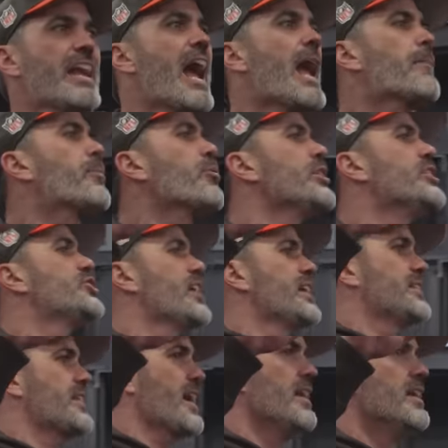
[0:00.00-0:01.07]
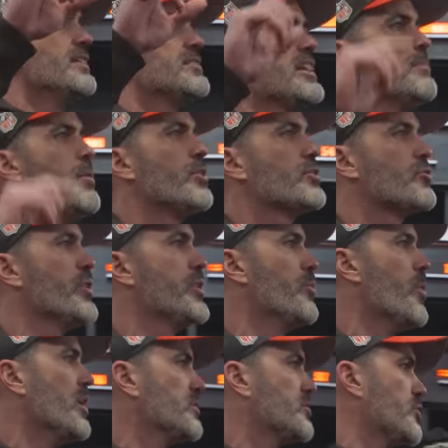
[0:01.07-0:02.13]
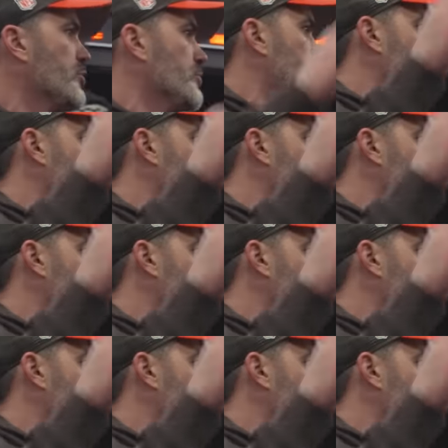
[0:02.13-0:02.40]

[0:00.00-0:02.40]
And I appreciate that. Team on 3, 1, 2,